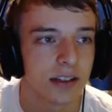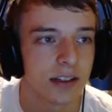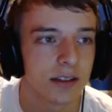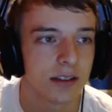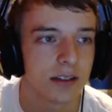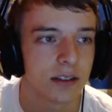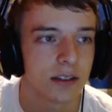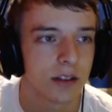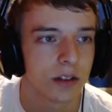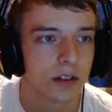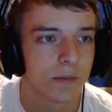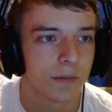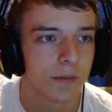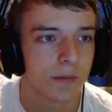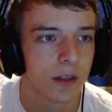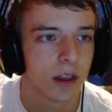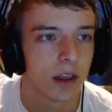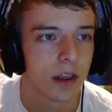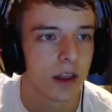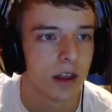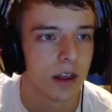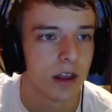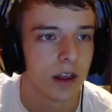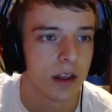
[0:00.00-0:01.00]
So
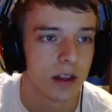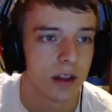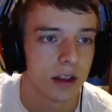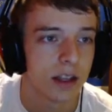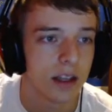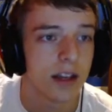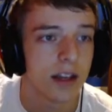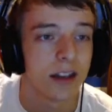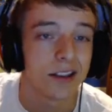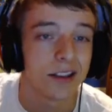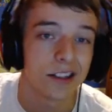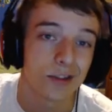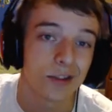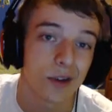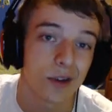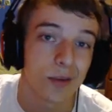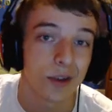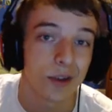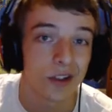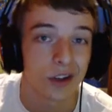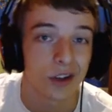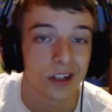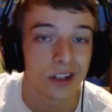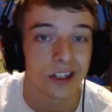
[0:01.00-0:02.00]
yeah, that's why I picked
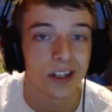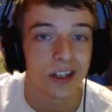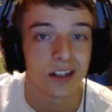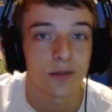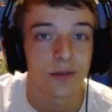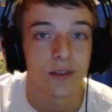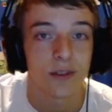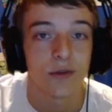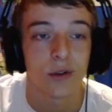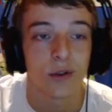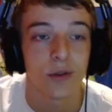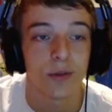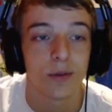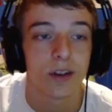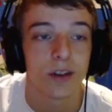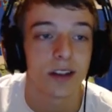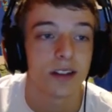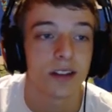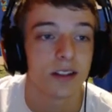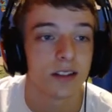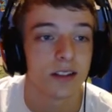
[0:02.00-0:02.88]
Arcanine as my 4th pick.